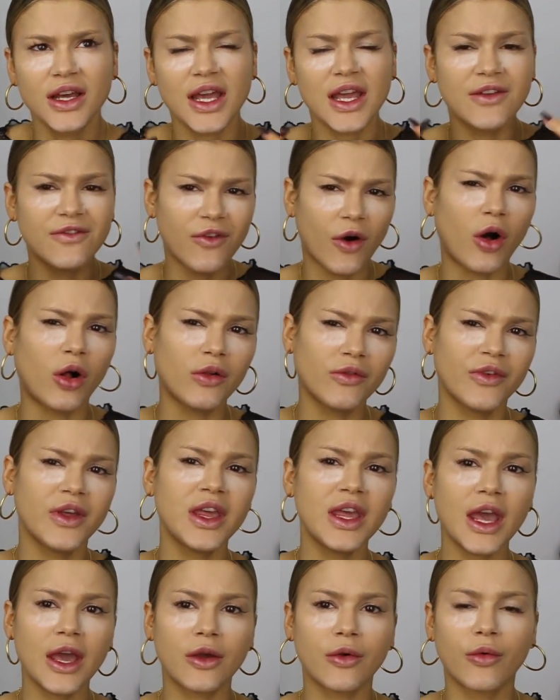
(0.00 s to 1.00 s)

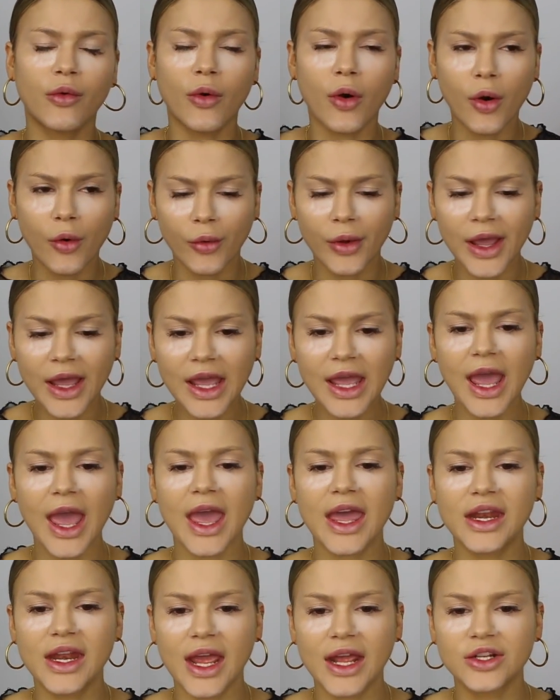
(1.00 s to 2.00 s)
evolving and growing
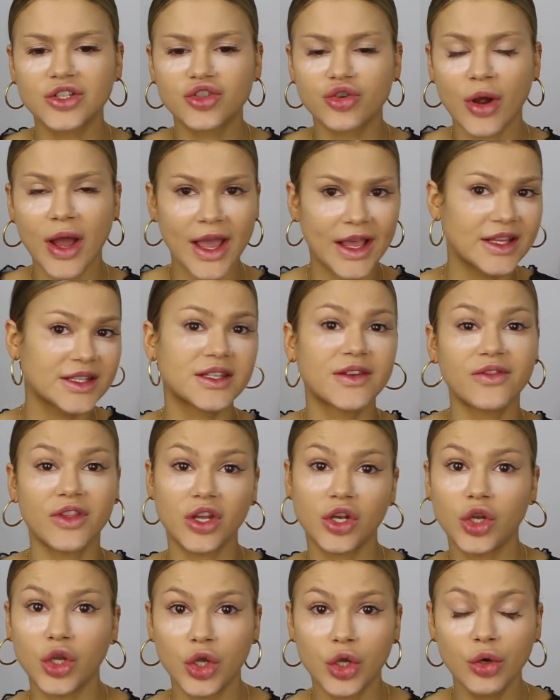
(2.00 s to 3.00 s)
and, and trying
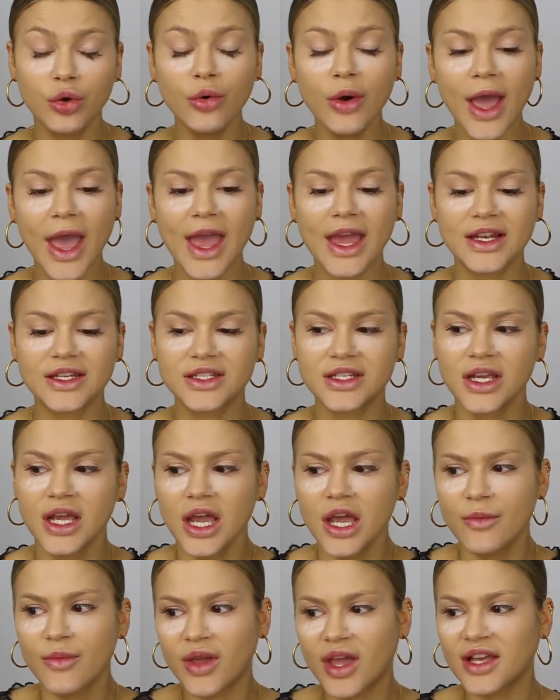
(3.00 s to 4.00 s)
something new. And
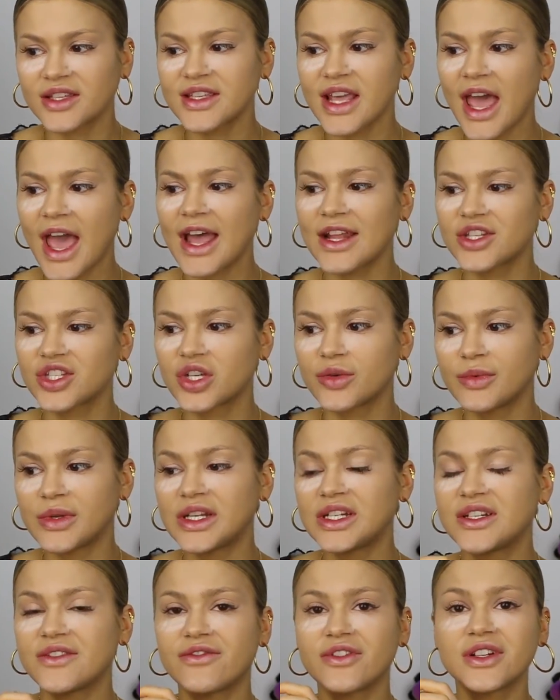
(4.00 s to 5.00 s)
because I had so
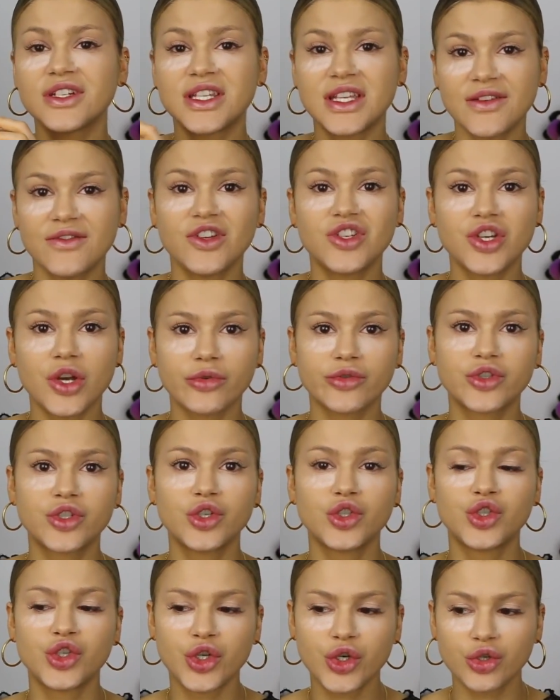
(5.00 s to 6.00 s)
many different TV shows
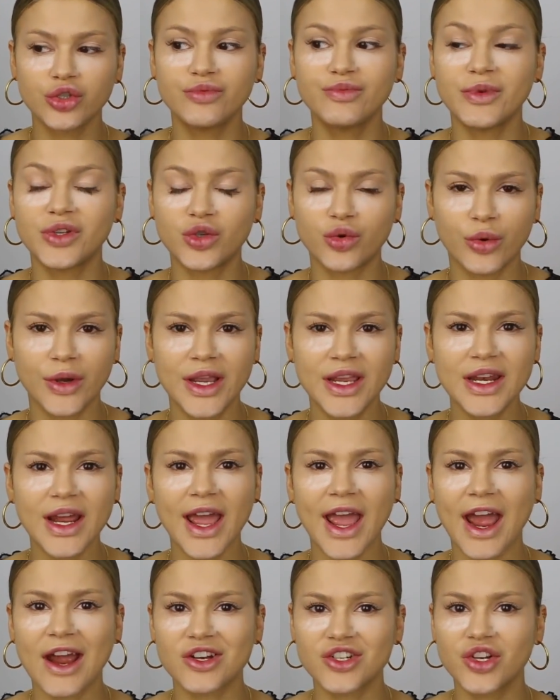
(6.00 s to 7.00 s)
to choose between,
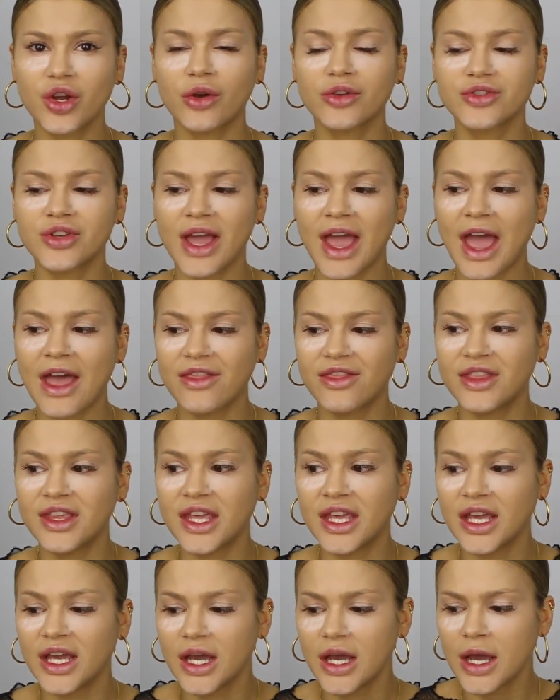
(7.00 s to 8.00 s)
I actually also had
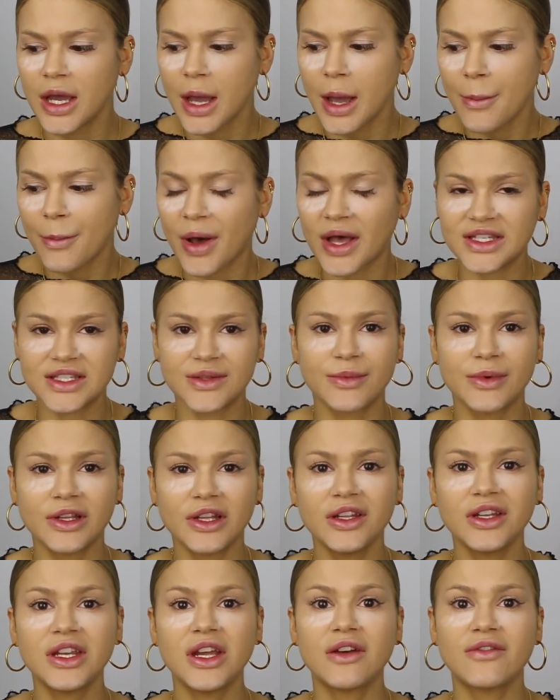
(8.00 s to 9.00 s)
the
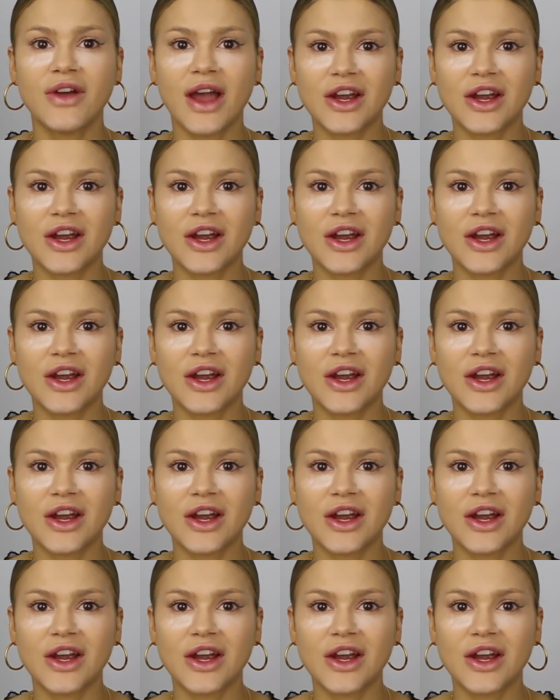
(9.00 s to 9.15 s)
possibility of